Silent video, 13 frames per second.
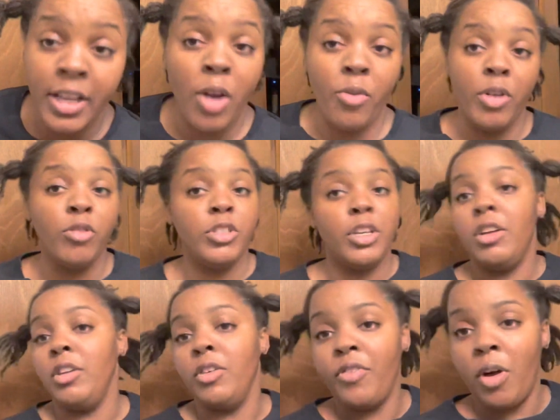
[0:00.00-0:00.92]
I will tell
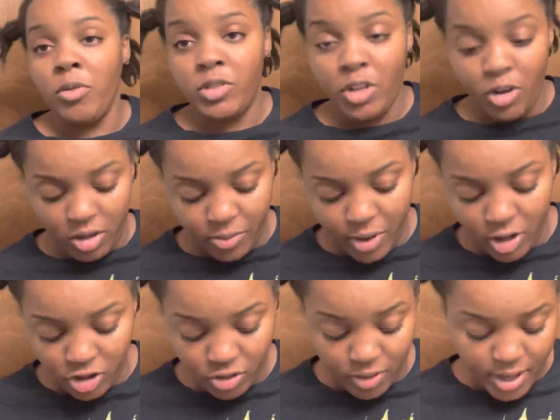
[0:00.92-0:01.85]
you if I was talking
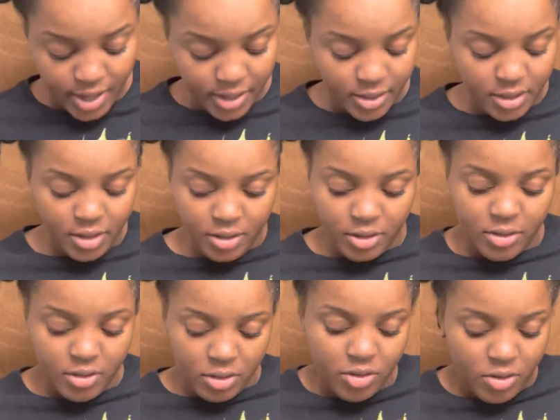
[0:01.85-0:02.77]
about your ass.
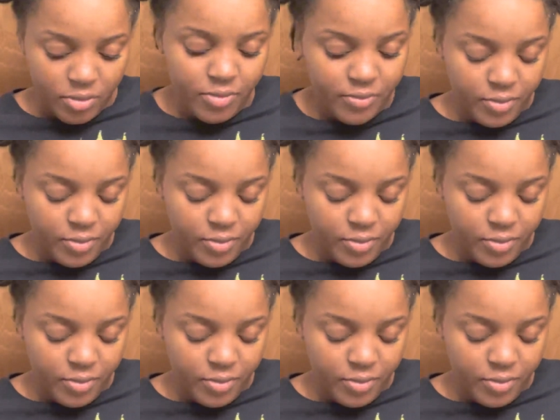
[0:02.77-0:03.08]
So.